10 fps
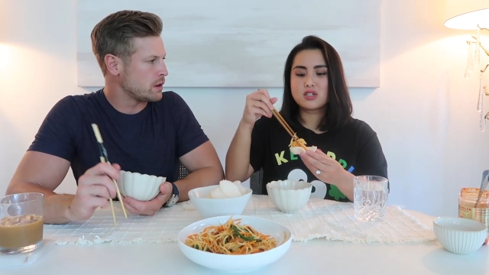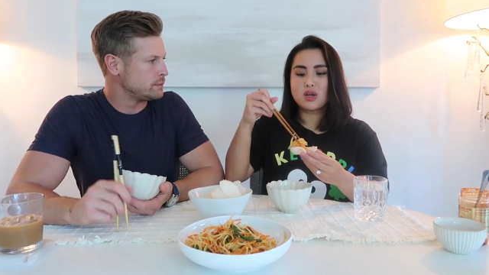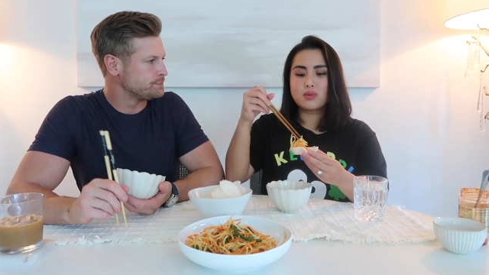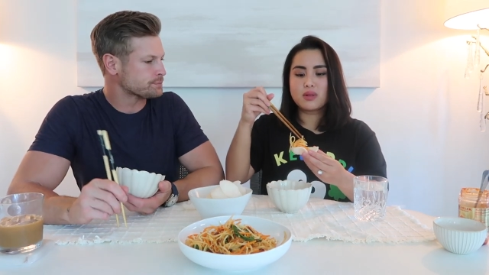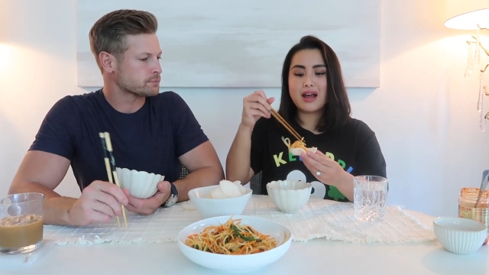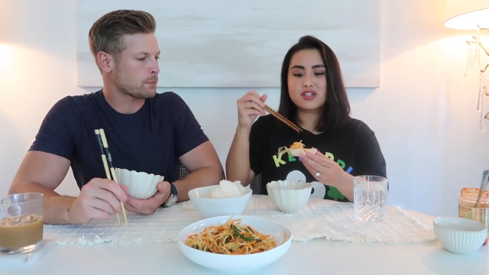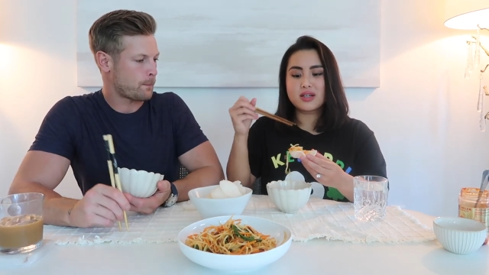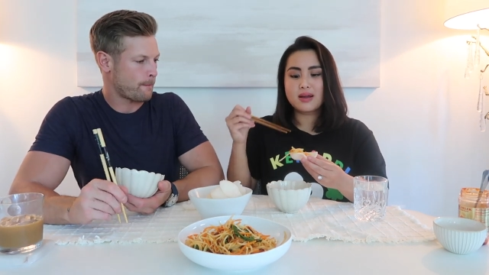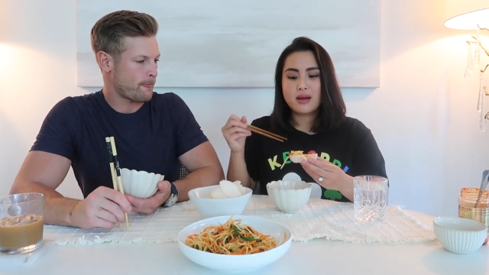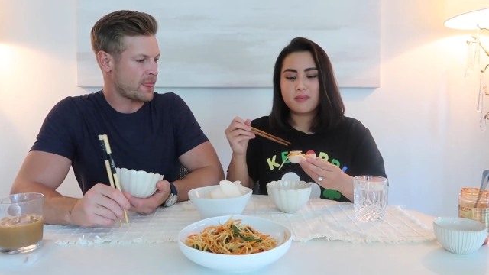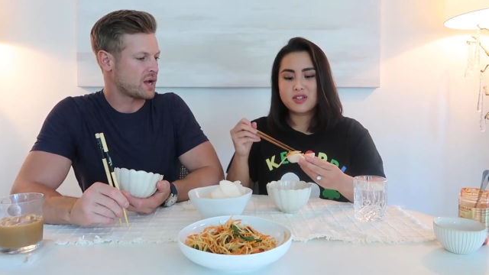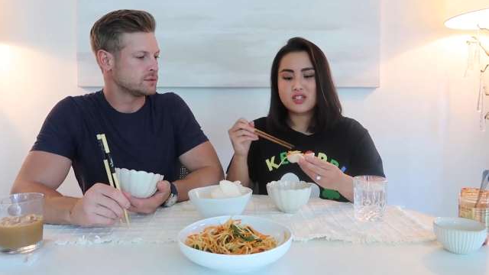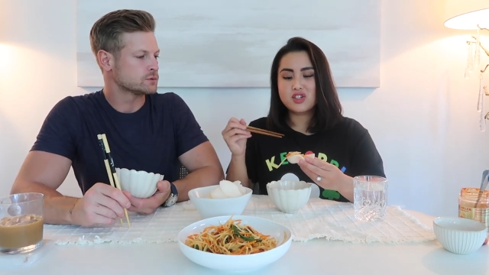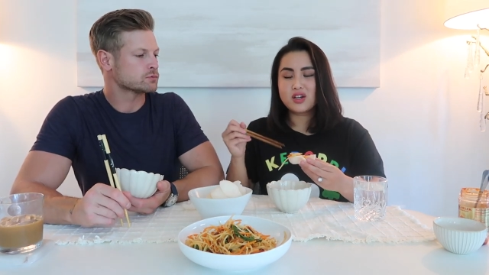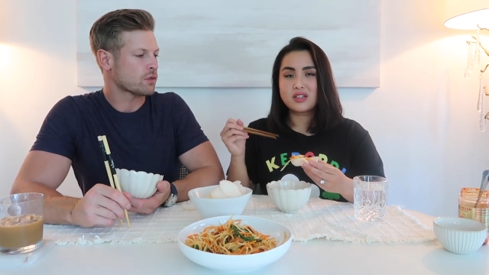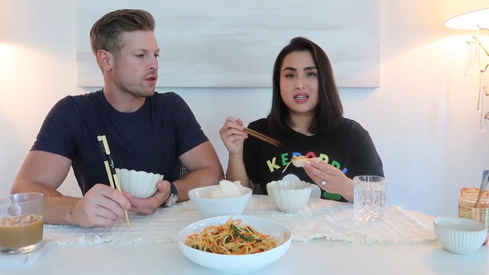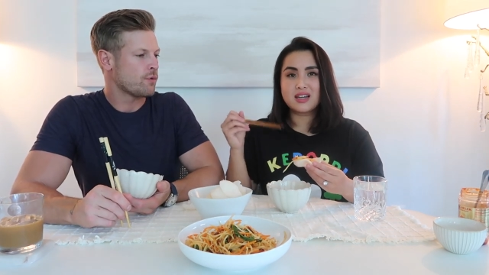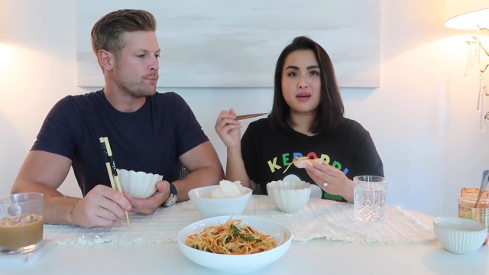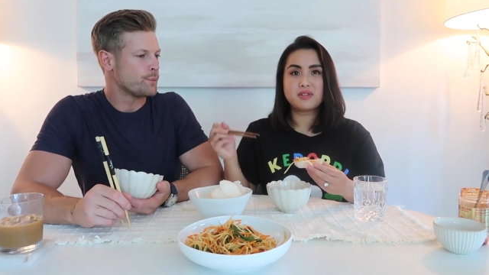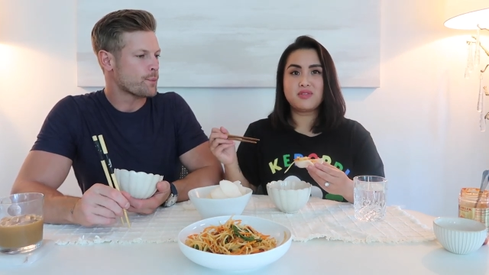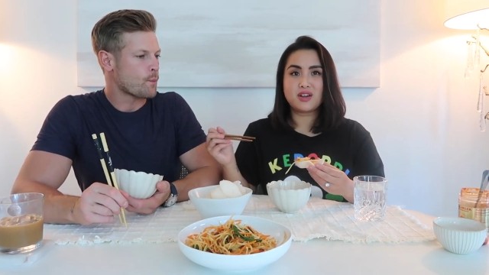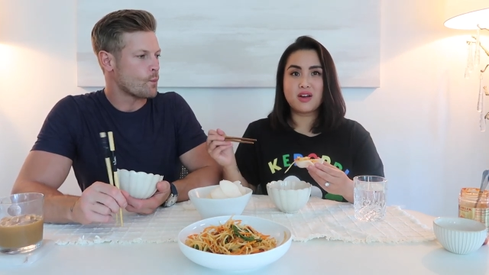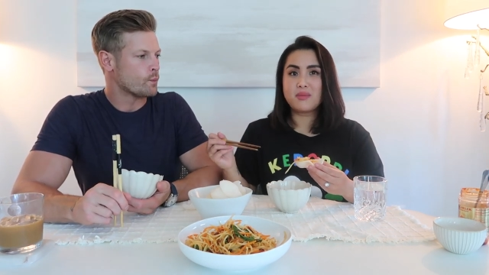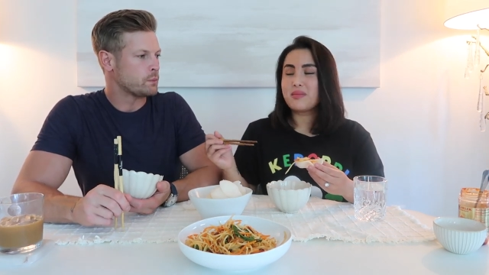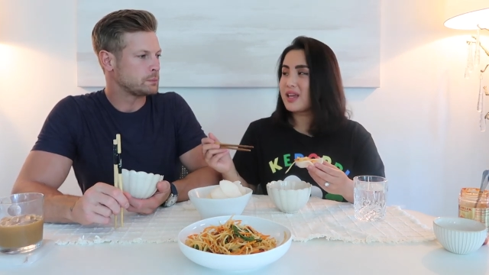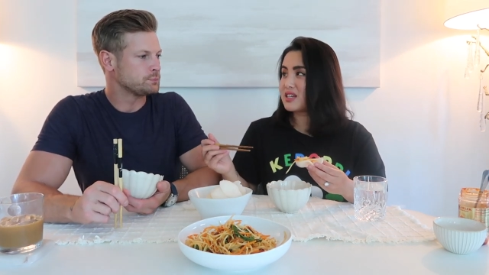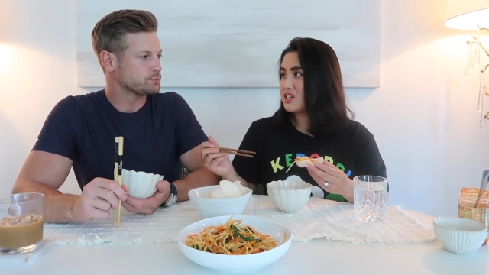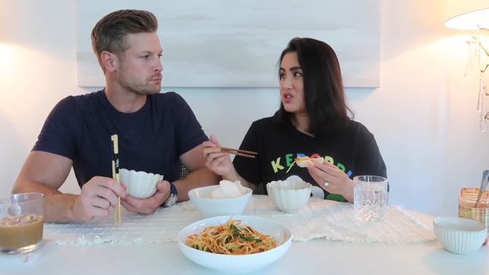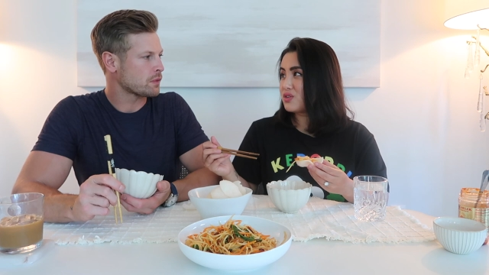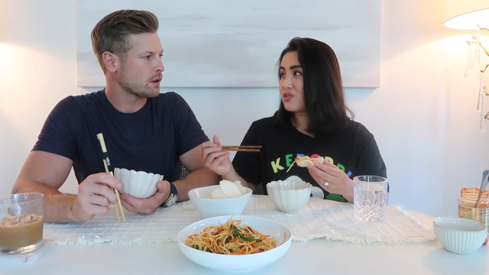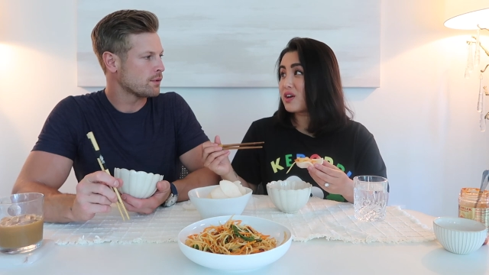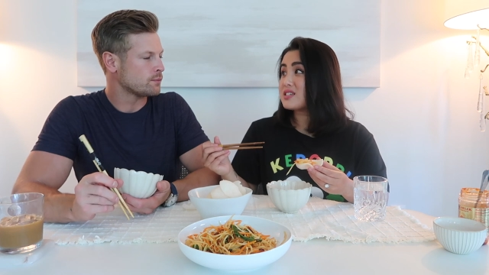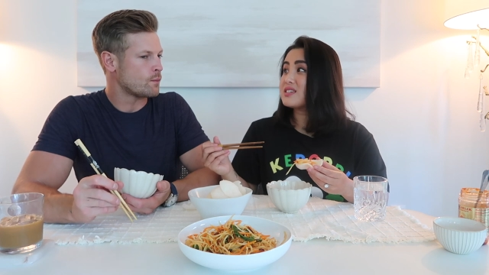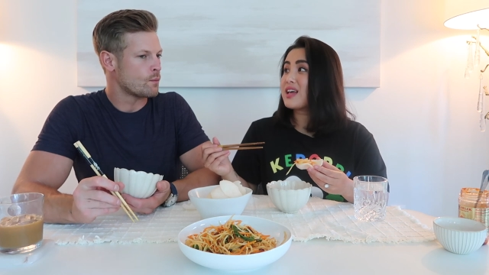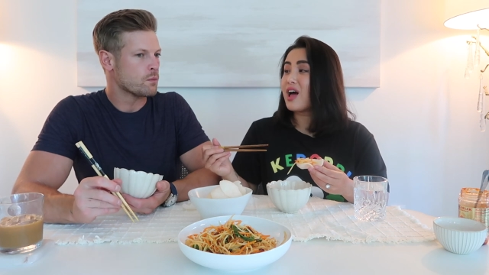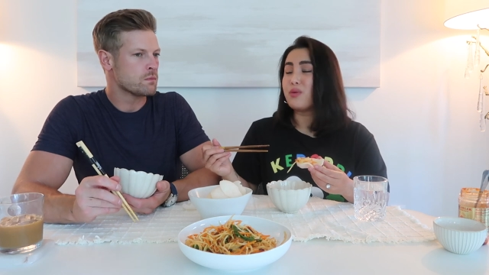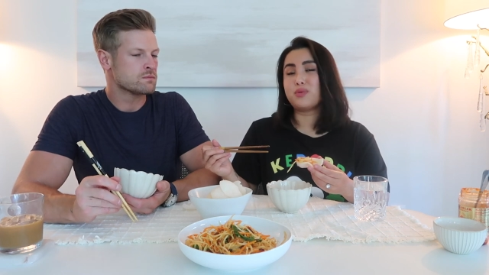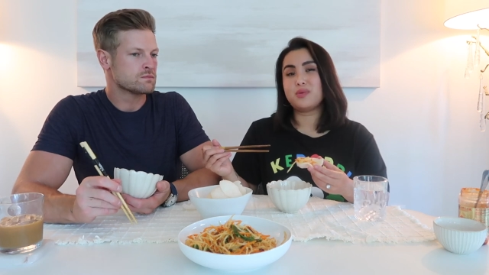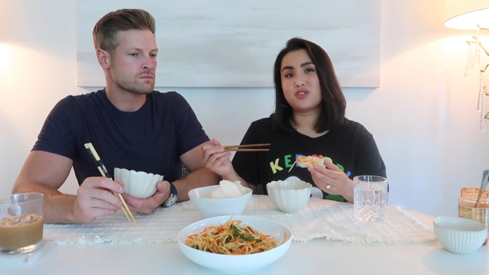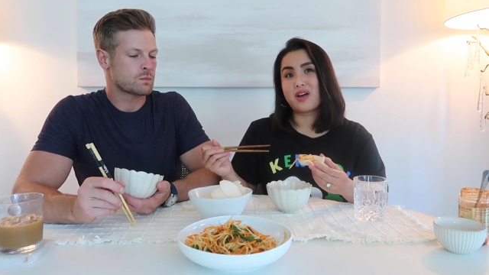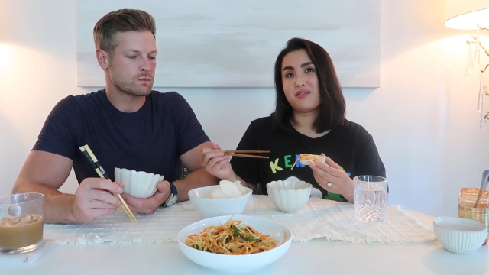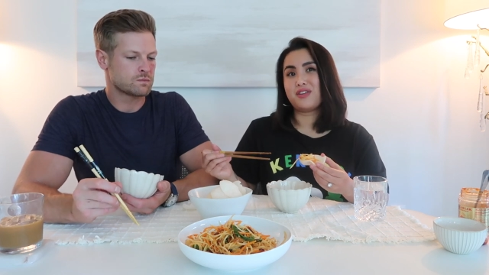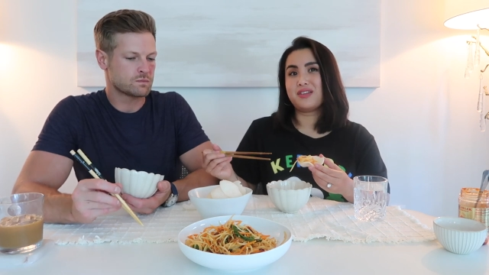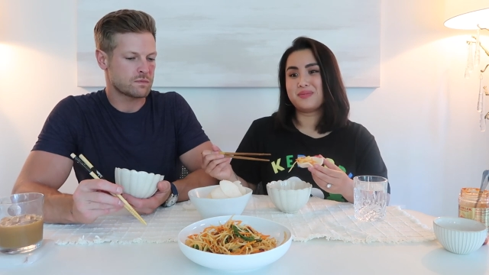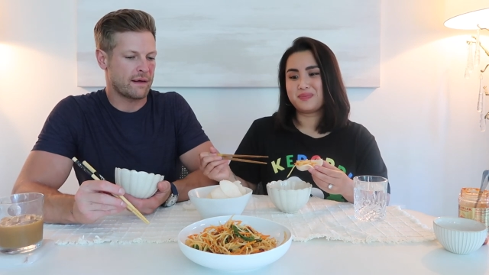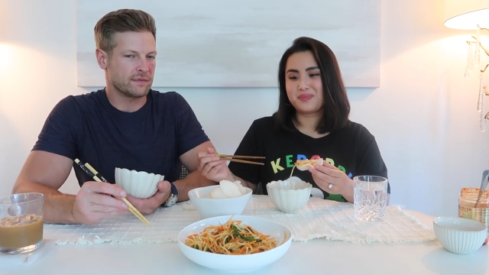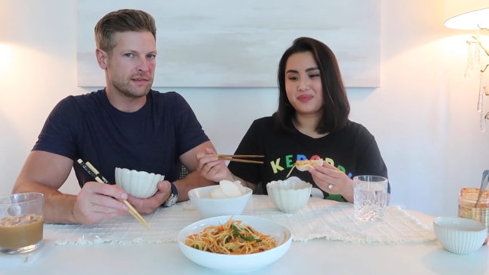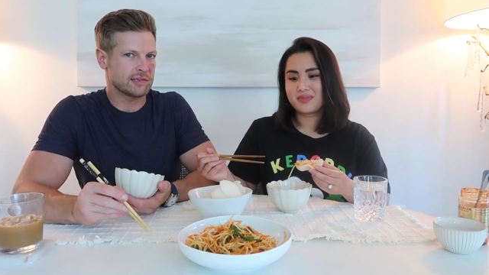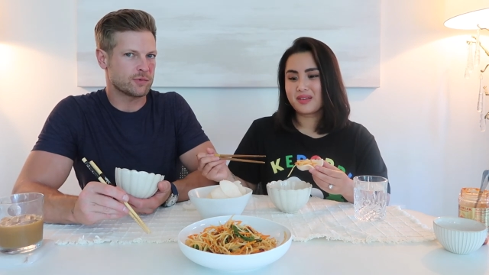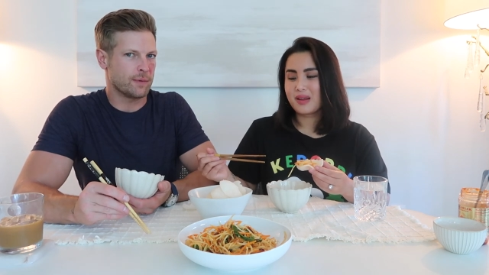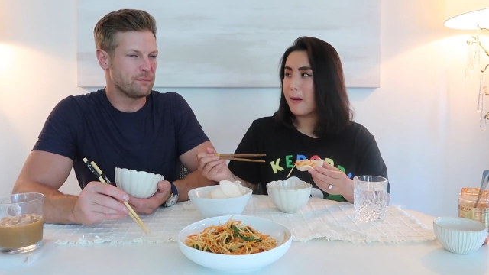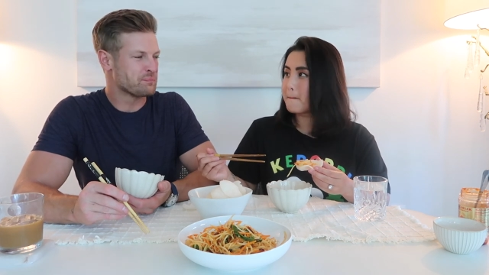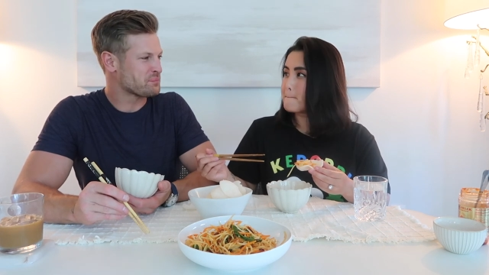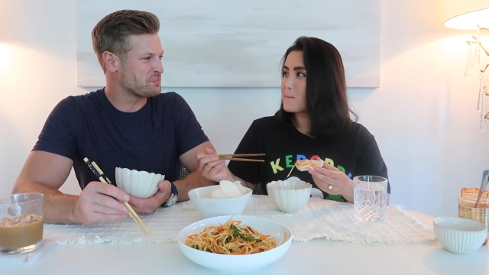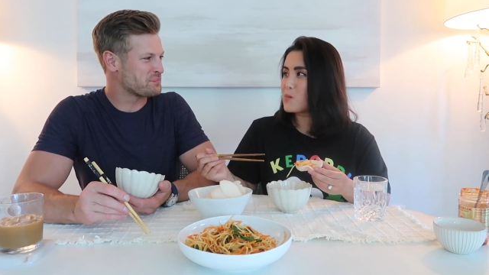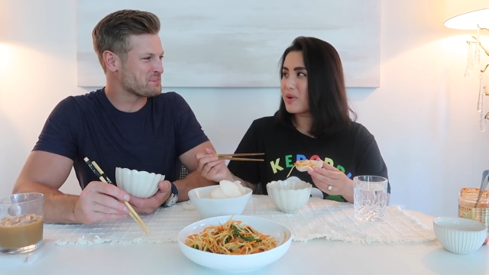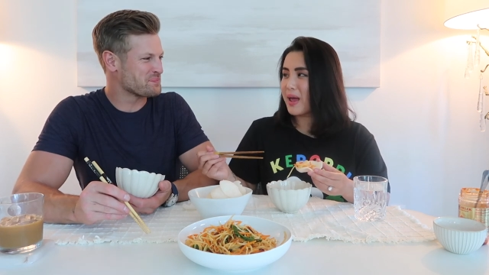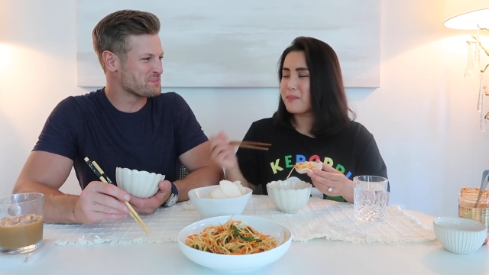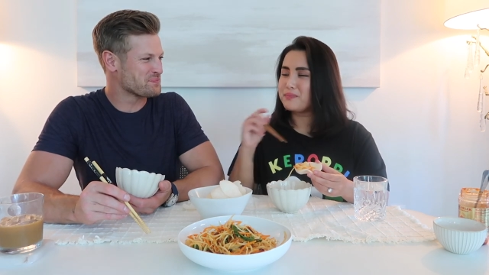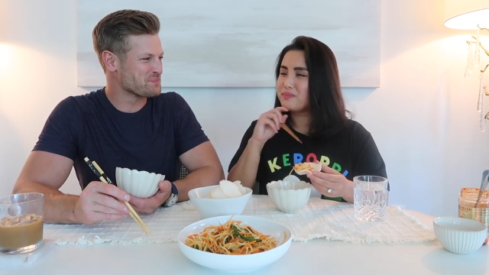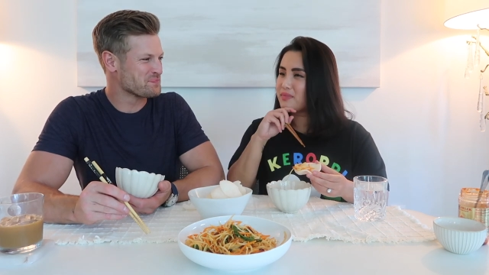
Speaker 1: So actually, this is good leading up to Vietnam. I can teach you the phrases that help when we travel.
Speaker 2: I'll need this one.
Speaker 1: okay.